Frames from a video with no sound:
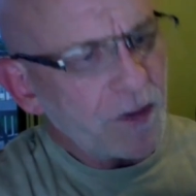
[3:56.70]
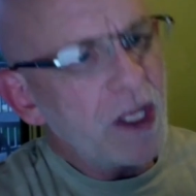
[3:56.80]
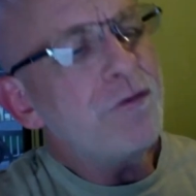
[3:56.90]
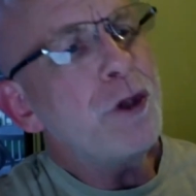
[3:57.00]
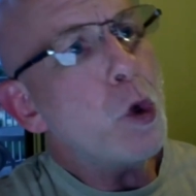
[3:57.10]

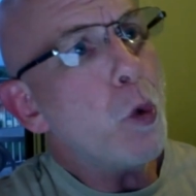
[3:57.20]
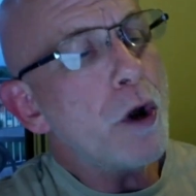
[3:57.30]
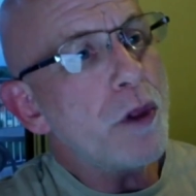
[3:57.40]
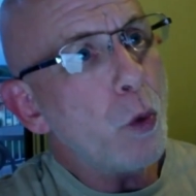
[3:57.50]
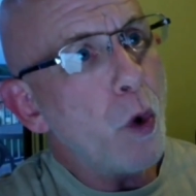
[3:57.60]
if you were
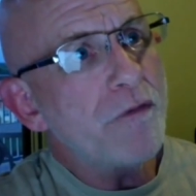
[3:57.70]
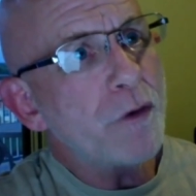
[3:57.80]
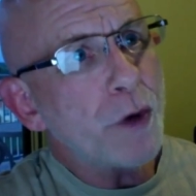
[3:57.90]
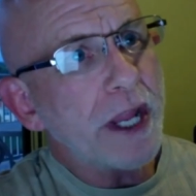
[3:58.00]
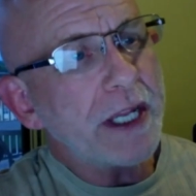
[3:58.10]
the
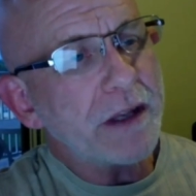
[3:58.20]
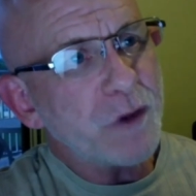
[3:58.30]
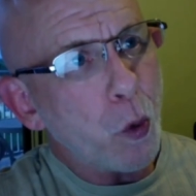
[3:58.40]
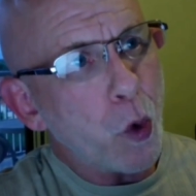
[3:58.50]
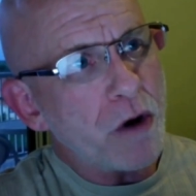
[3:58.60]
Wolverine, if
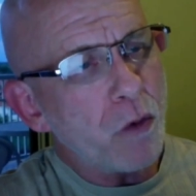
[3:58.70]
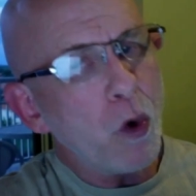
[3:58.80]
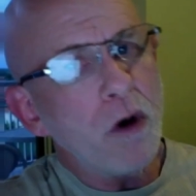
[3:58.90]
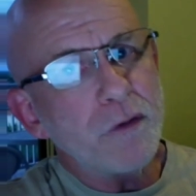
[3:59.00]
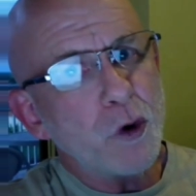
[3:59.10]
the
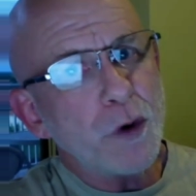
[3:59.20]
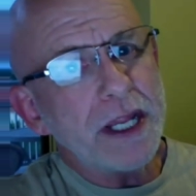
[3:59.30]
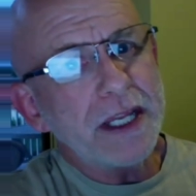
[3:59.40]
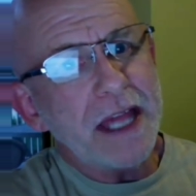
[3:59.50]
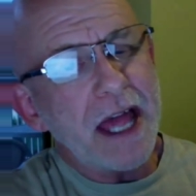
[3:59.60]

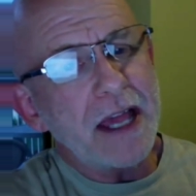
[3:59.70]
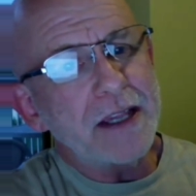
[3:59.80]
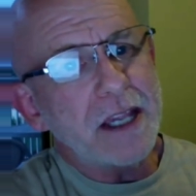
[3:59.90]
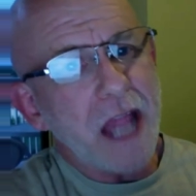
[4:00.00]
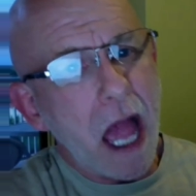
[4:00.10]
Wolverine uh,
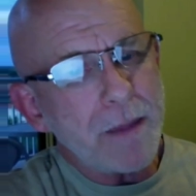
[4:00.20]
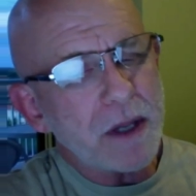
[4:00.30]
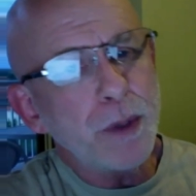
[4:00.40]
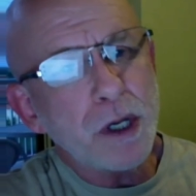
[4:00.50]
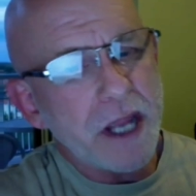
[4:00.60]

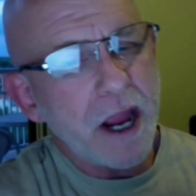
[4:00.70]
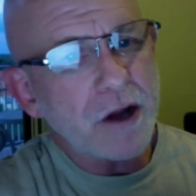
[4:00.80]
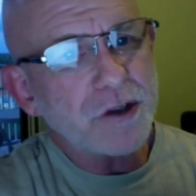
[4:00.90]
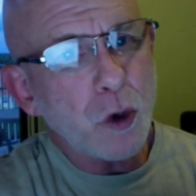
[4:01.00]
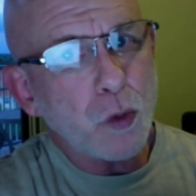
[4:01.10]
comic book
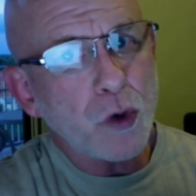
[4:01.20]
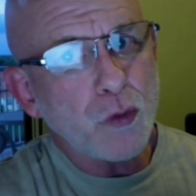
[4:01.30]
character were